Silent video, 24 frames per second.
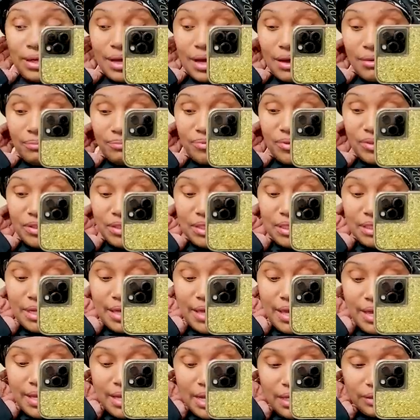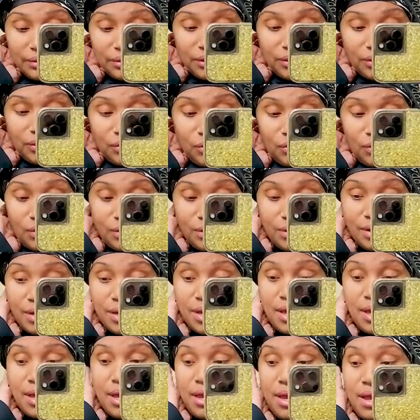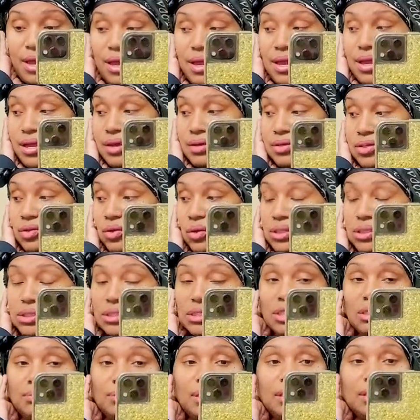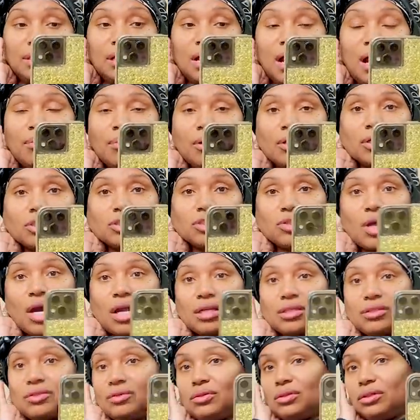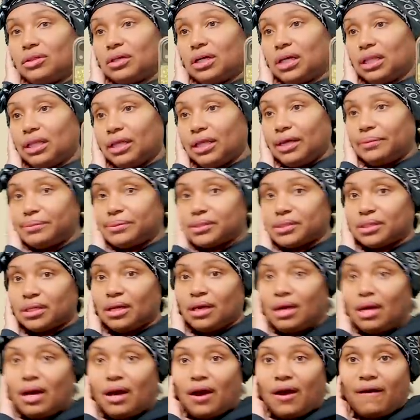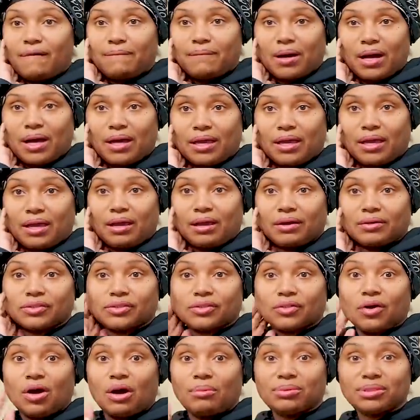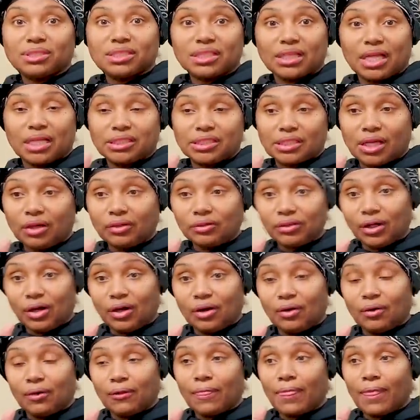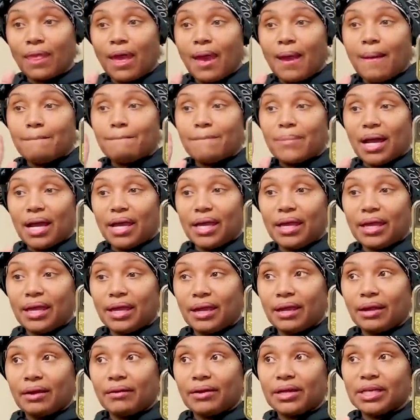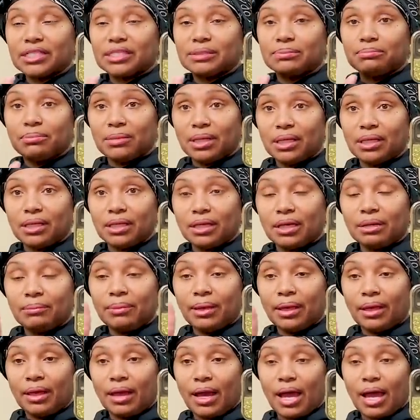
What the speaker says: I'm finna get a head out the door, and you will see me there. I'm gonna try to do little clips of my hair. So I'm gonna just let y'all know my hair is medium.